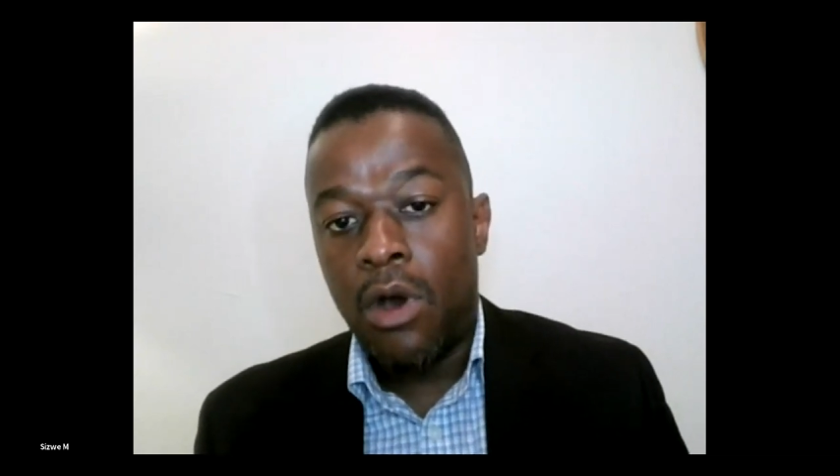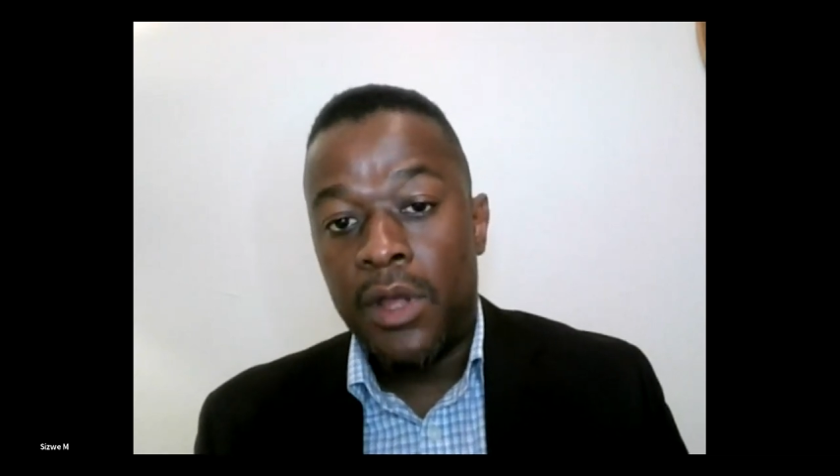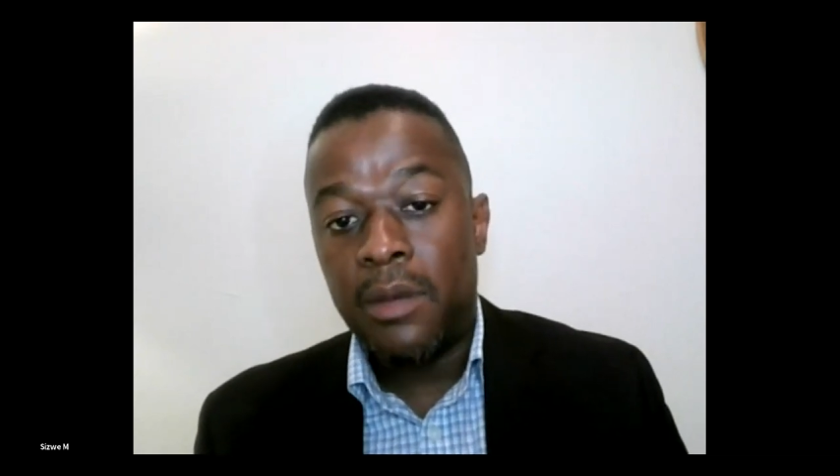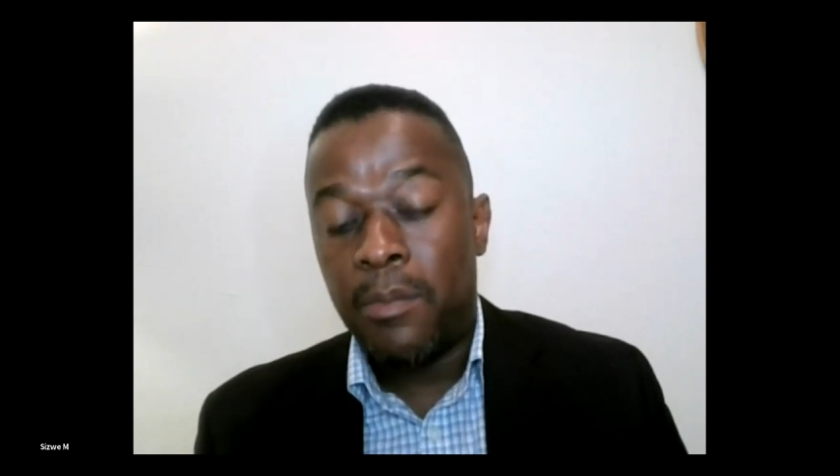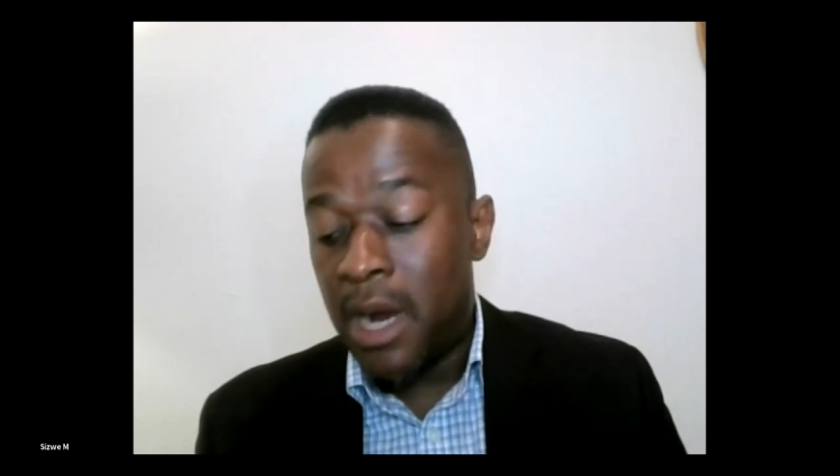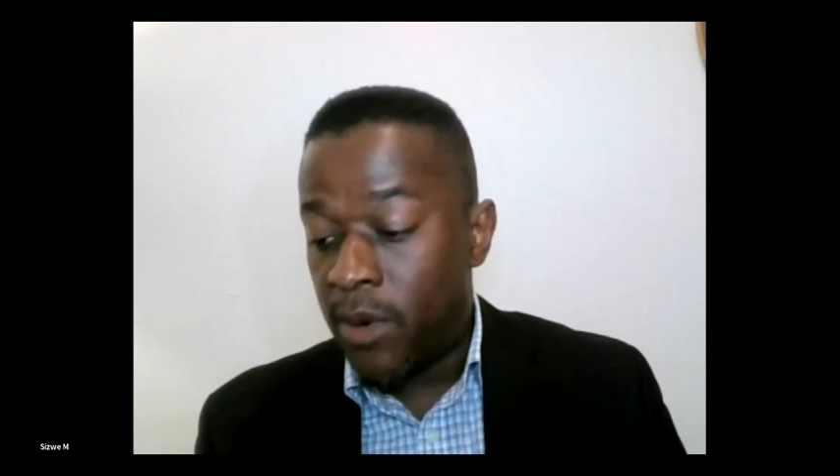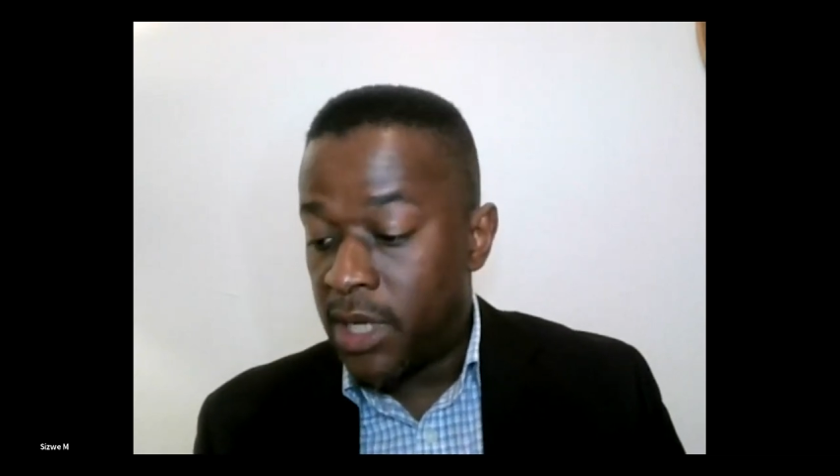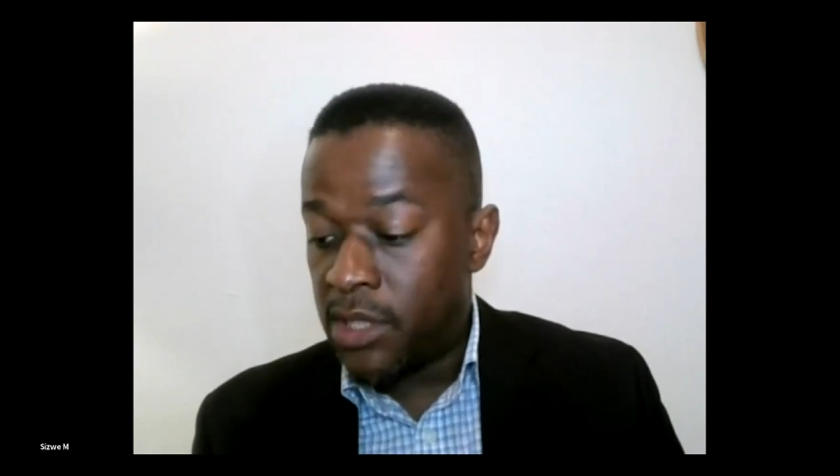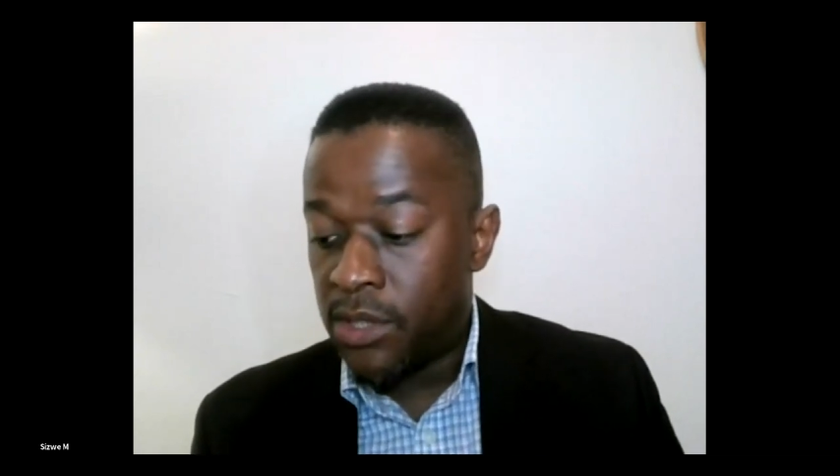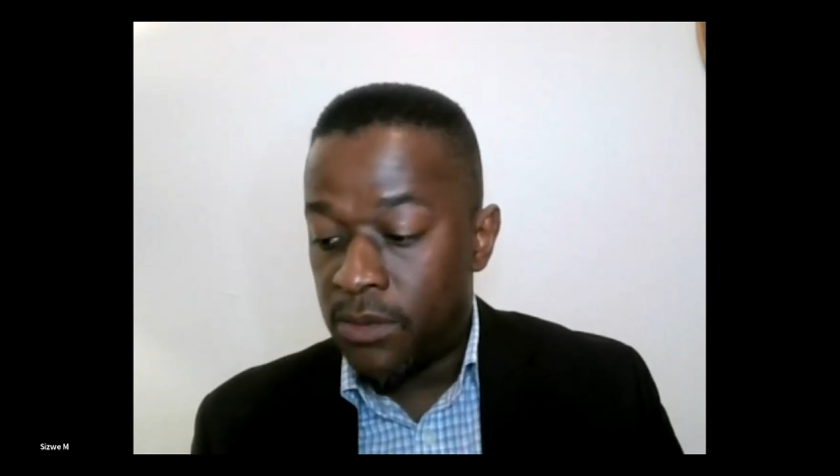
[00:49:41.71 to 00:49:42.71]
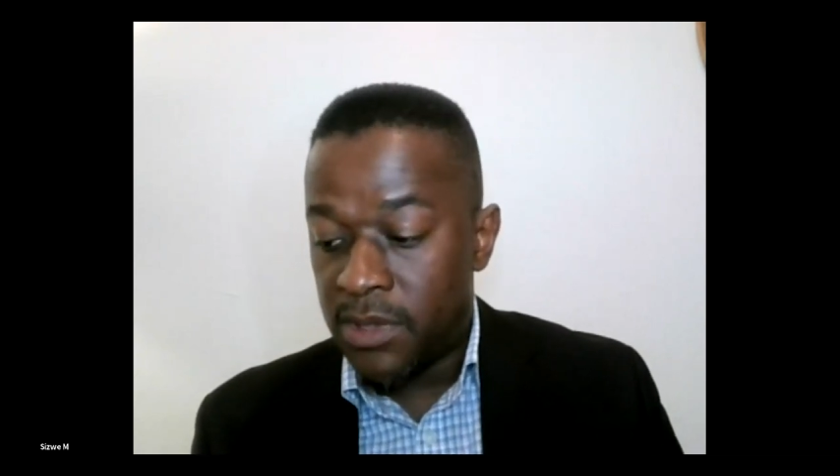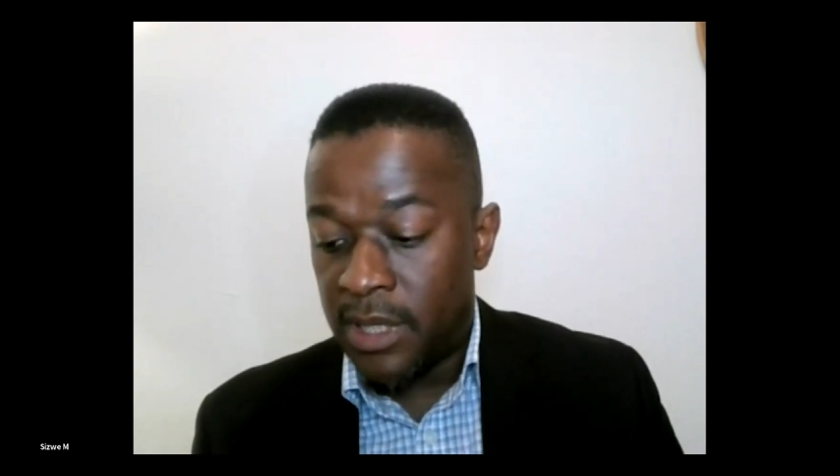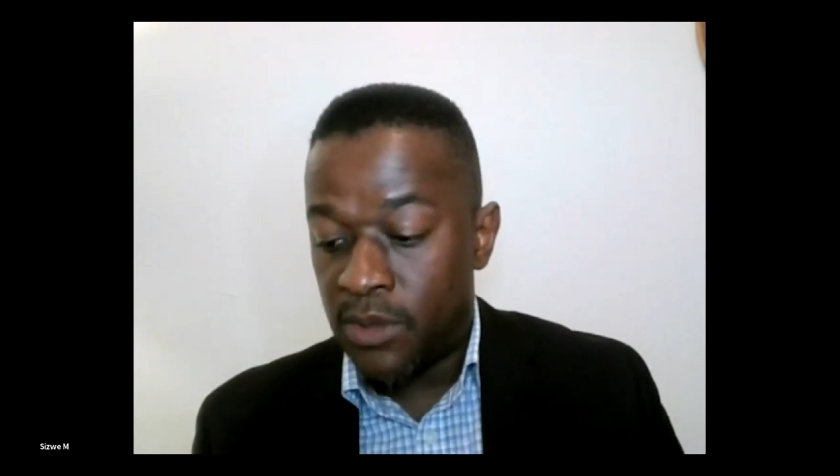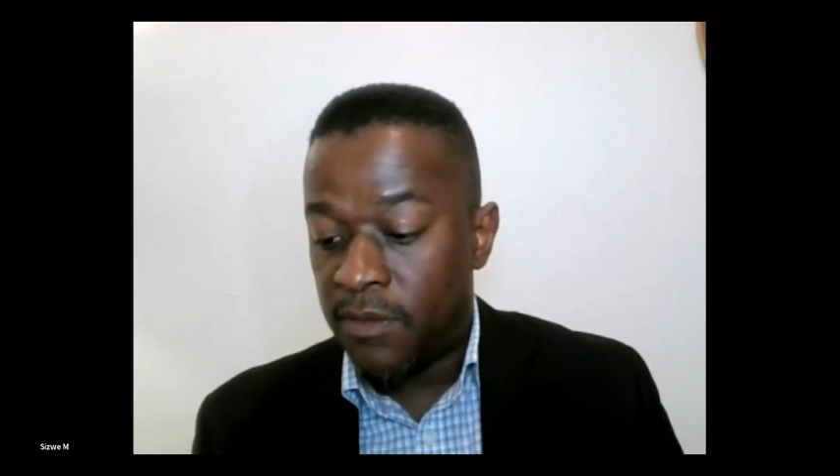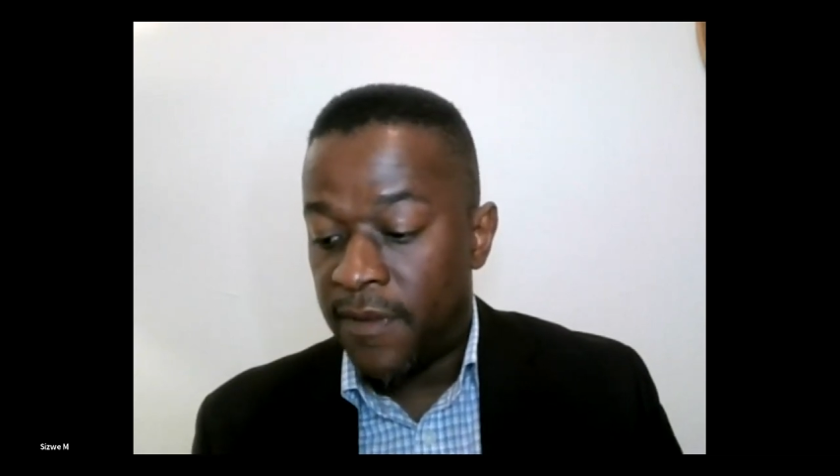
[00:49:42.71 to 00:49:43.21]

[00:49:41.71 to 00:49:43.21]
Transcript: on the power issues that we